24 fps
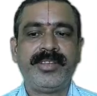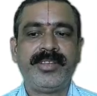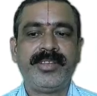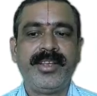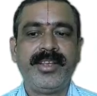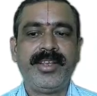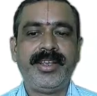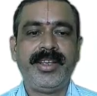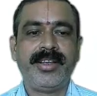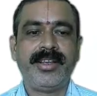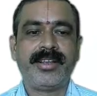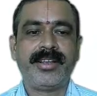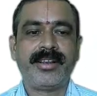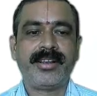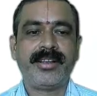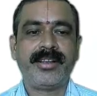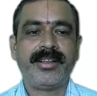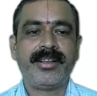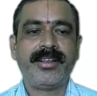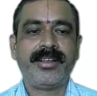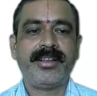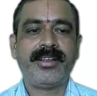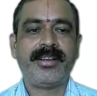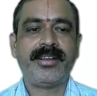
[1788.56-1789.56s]
See
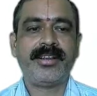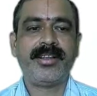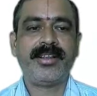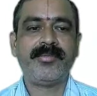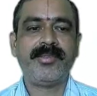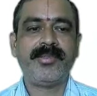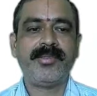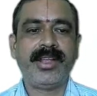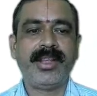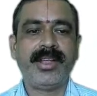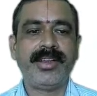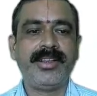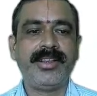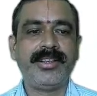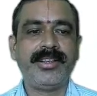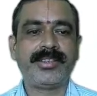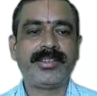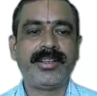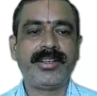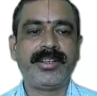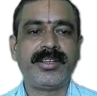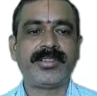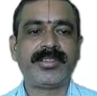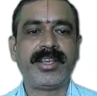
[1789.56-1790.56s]
here, number one
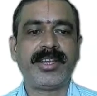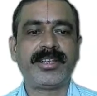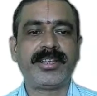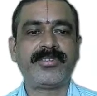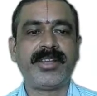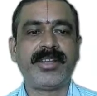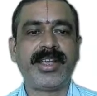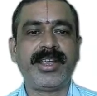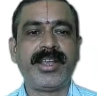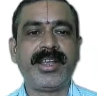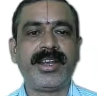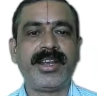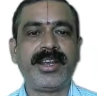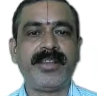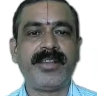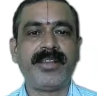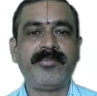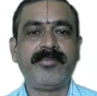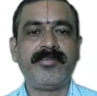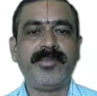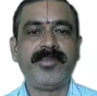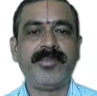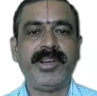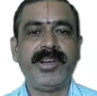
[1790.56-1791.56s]
is
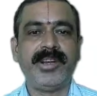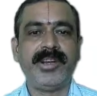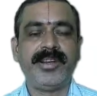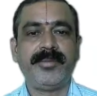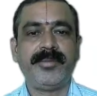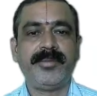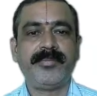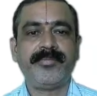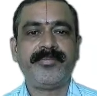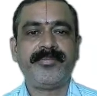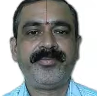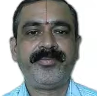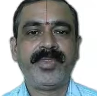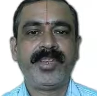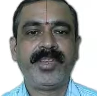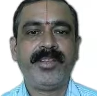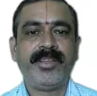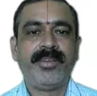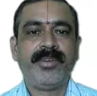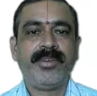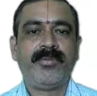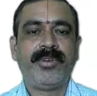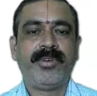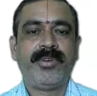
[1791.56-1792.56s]
sustainability.
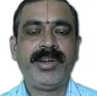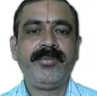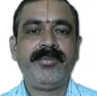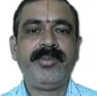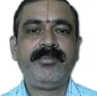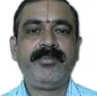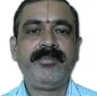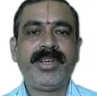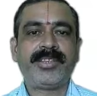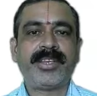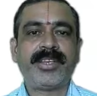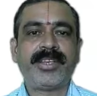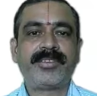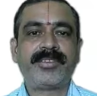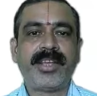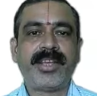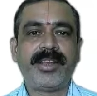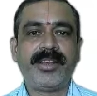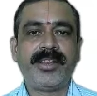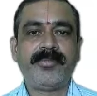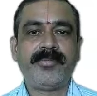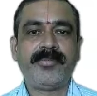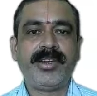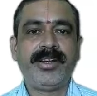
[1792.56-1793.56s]
What do you mean by
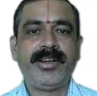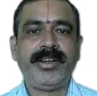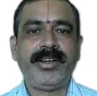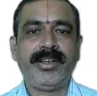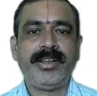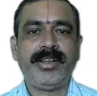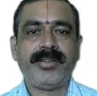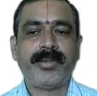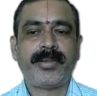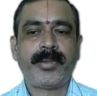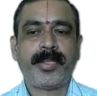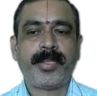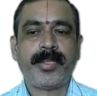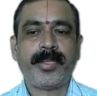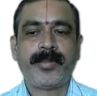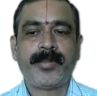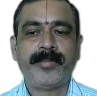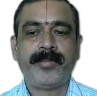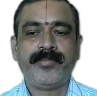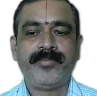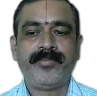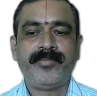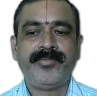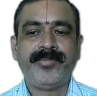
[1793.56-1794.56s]
sustainability?
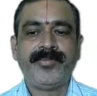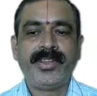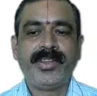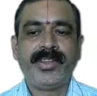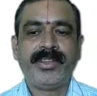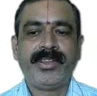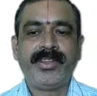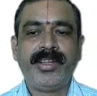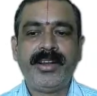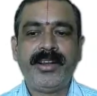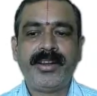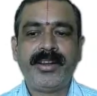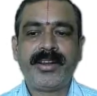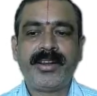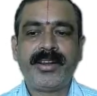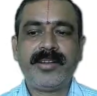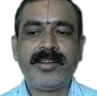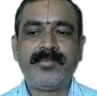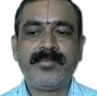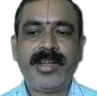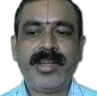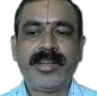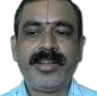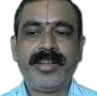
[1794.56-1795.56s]
The
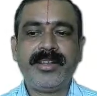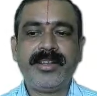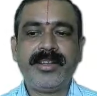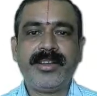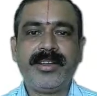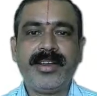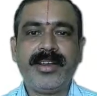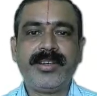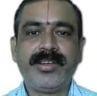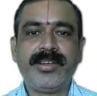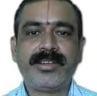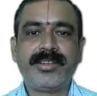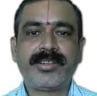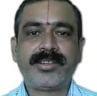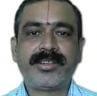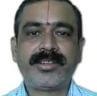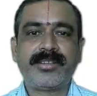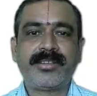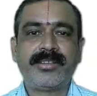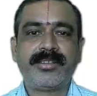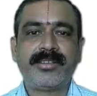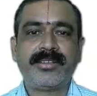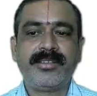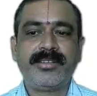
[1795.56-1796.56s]
internet banking
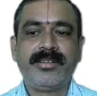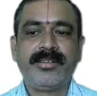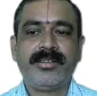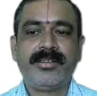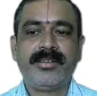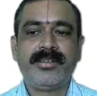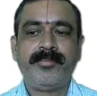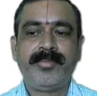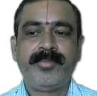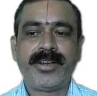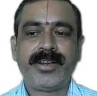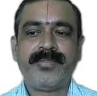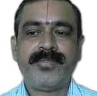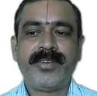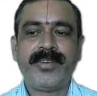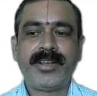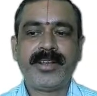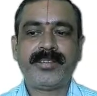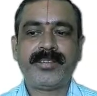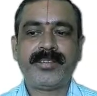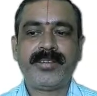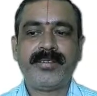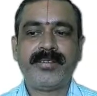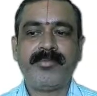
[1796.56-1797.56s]
creates
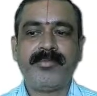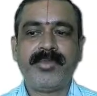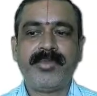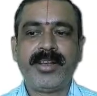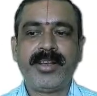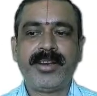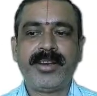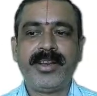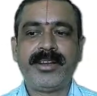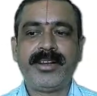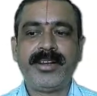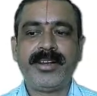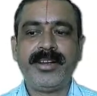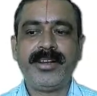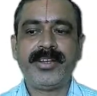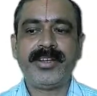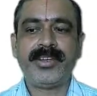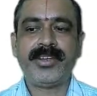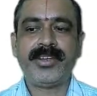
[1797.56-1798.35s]
perfect market